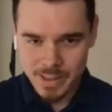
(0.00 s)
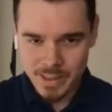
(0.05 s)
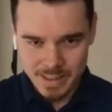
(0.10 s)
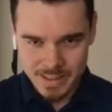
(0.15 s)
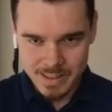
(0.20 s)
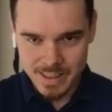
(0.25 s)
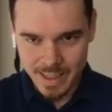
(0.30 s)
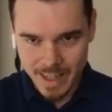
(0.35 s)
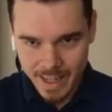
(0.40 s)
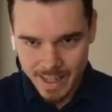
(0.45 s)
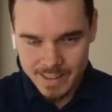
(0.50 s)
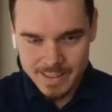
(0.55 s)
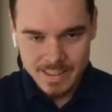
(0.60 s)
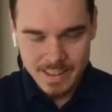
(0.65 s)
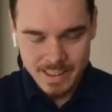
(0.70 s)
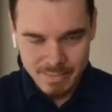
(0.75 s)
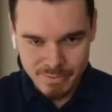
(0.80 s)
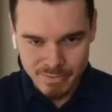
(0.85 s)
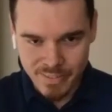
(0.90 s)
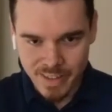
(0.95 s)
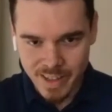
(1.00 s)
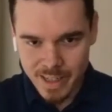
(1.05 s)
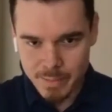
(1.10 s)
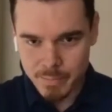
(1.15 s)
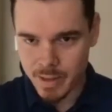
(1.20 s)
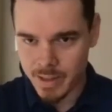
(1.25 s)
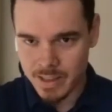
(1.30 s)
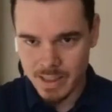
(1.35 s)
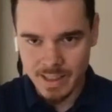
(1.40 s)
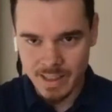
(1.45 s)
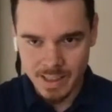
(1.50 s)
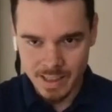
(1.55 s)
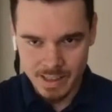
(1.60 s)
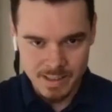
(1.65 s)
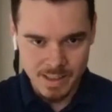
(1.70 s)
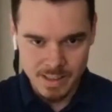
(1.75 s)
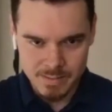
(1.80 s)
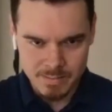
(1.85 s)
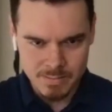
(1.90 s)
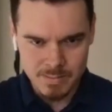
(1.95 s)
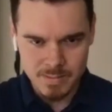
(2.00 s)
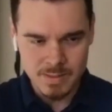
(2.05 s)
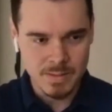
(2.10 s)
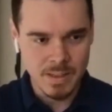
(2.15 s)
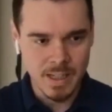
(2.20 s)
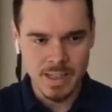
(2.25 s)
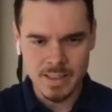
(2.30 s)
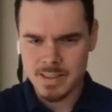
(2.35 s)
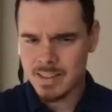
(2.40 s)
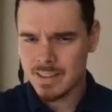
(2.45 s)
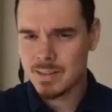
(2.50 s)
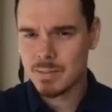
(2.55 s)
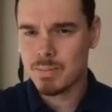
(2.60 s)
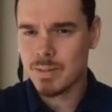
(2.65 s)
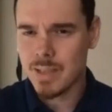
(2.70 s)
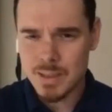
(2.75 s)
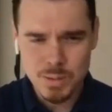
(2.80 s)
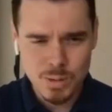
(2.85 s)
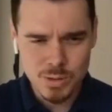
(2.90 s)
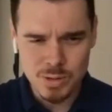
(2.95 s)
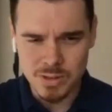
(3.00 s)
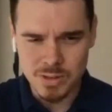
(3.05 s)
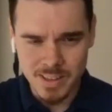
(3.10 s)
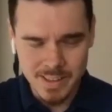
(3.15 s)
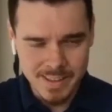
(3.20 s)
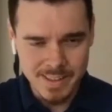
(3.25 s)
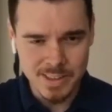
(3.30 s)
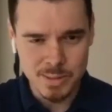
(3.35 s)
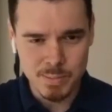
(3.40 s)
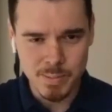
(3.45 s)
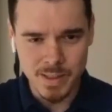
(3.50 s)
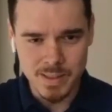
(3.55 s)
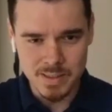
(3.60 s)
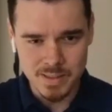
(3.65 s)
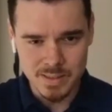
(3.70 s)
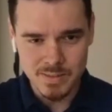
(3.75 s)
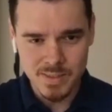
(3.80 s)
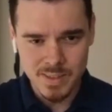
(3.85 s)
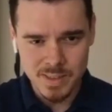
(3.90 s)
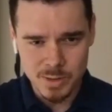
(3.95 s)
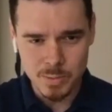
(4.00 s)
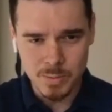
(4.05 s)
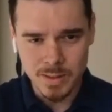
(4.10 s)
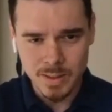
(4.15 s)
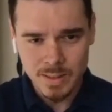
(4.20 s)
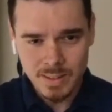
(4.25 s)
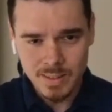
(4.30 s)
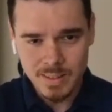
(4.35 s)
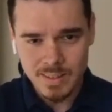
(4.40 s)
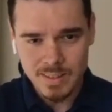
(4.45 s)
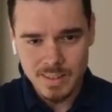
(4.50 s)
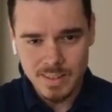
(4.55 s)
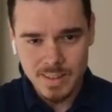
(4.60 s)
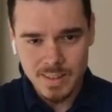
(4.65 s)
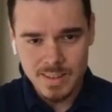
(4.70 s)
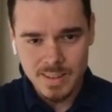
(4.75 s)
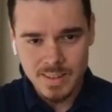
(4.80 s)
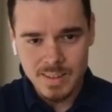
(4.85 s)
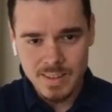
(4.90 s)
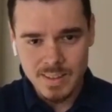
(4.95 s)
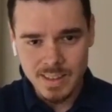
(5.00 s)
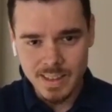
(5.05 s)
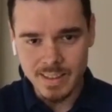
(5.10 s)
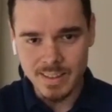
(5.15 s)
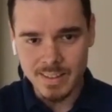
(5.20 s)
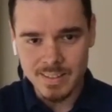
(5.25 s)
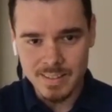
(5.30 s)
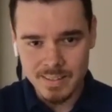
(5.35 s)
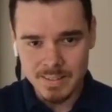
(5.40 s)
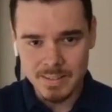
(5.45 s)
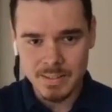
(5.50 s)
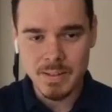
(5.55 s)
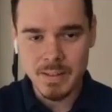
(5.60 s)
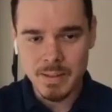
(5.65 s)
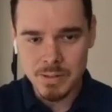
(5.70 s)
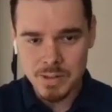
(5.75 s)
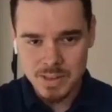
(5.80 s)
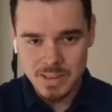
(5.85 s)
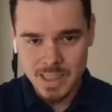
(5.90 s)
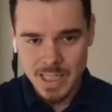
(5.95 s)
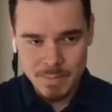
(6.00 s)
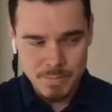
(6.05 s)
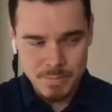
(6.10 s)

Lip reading: it had that vibe. I think the place was really expensive as well. Like there was a time I'd